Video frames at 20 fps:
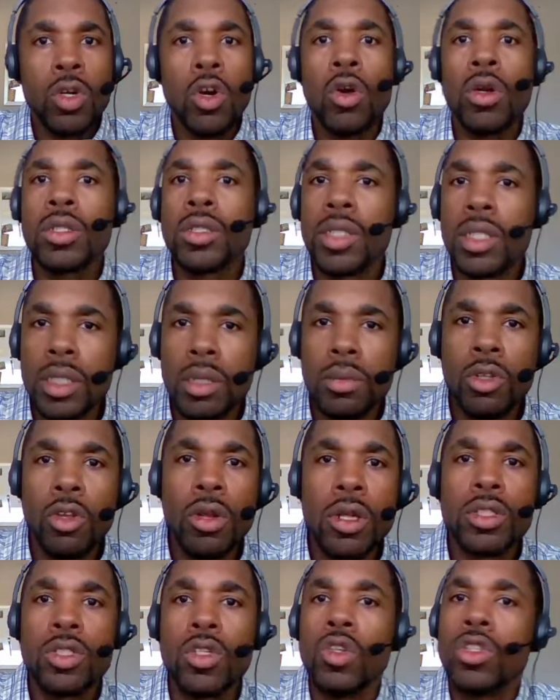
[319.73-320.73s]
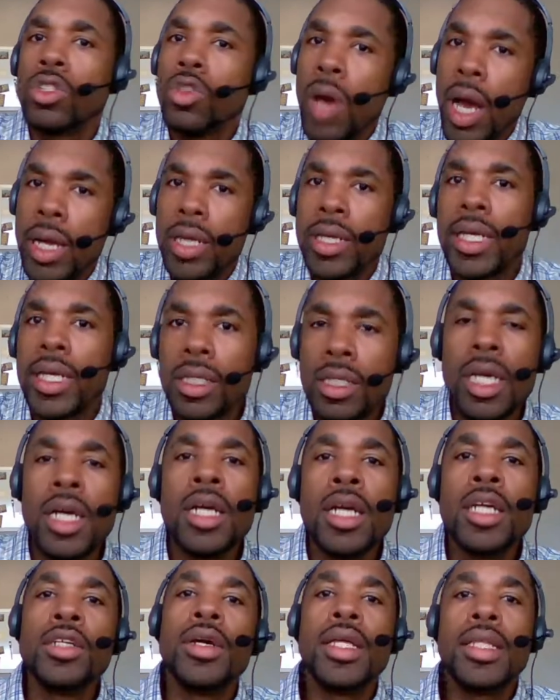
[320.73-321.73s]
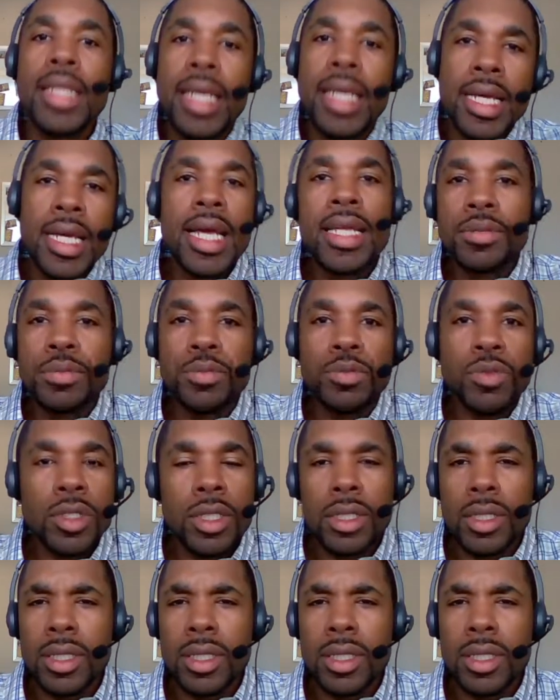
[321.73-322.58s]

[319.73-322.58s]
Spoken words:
Go to System 32, so I can get and